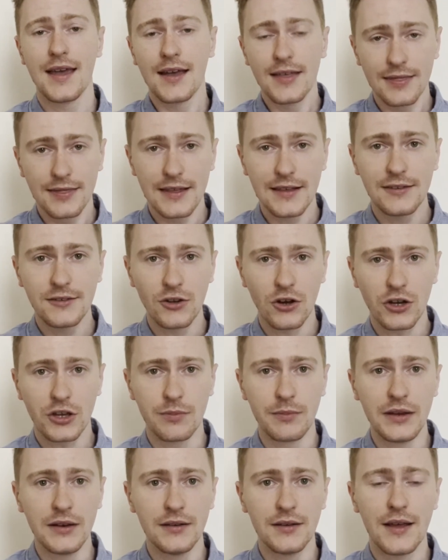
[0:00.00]
This
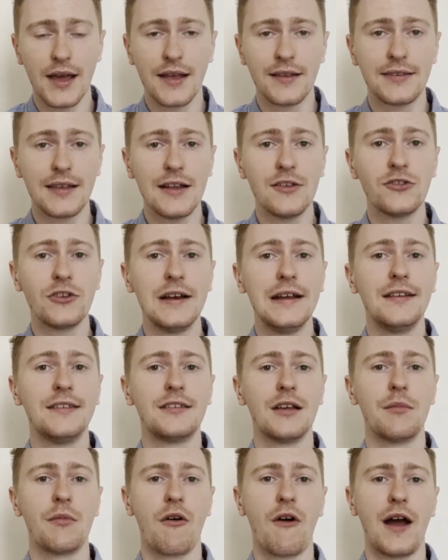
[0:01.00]
document essentially
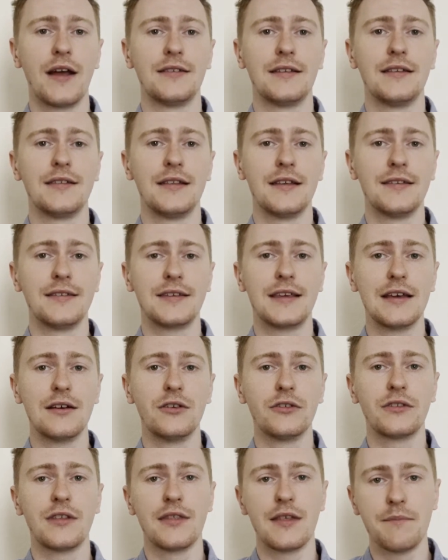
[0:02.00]
summarises the
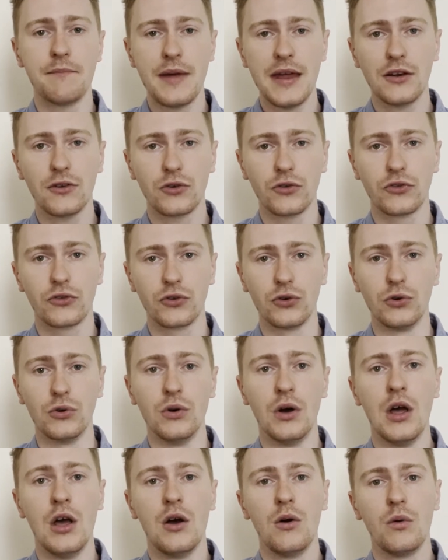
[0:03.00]
skills that the medical school
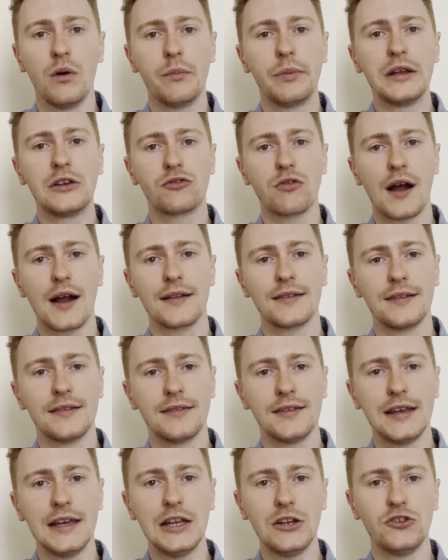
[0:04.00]
will be trying to
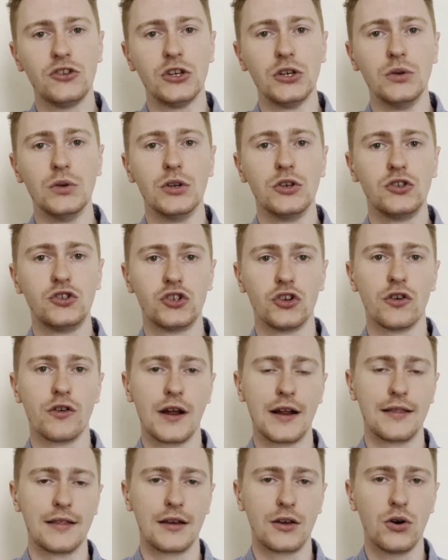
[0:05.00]
teach you
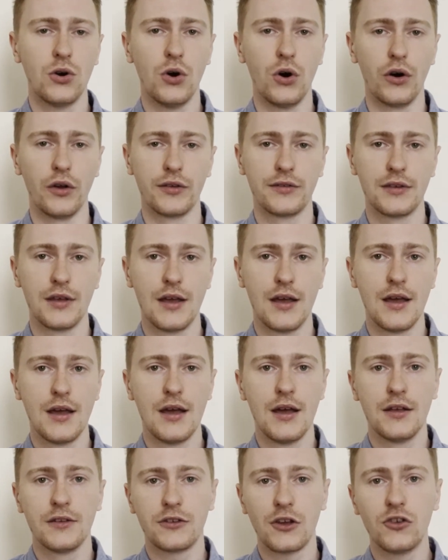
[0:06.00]
during the course,
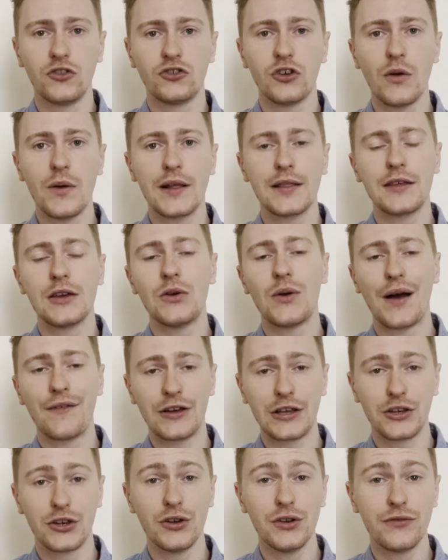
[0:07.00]
so showing that you have a
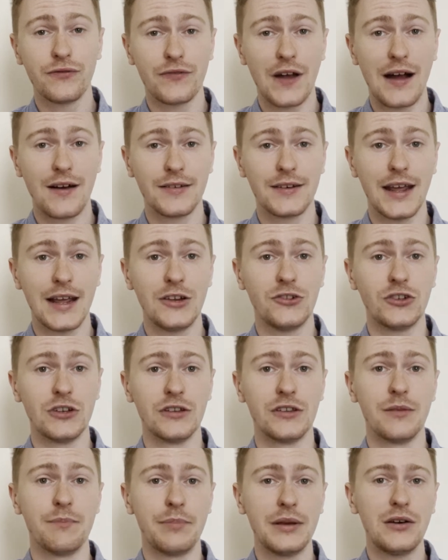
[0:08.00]
good foundation
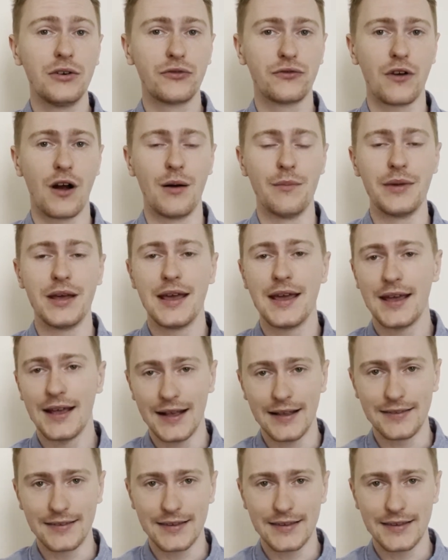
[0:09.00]
to build from is